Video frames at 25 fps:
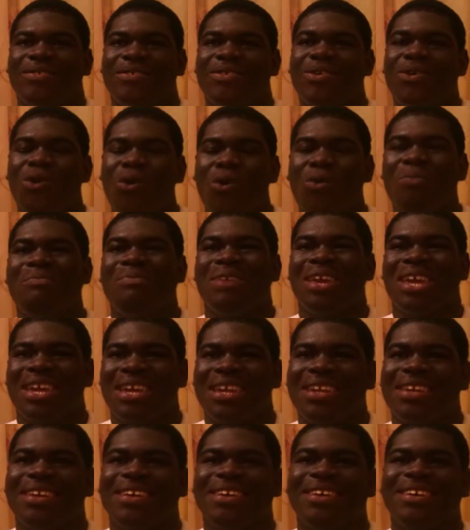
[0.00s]

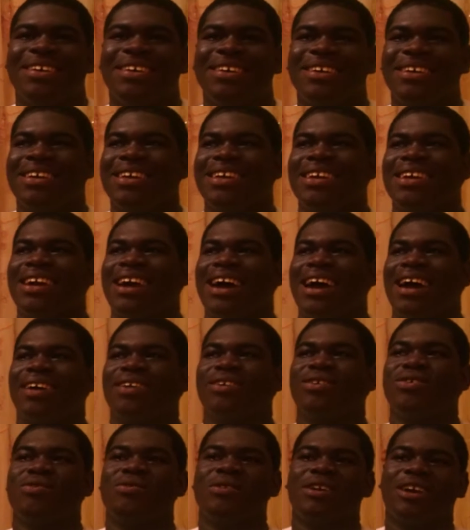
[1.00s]
homemade,
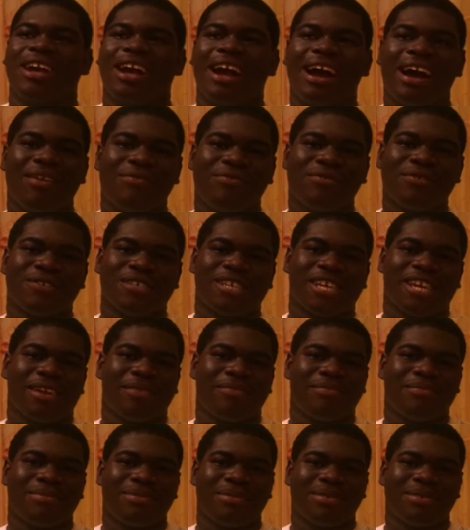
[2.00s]
and go with gaffer tape.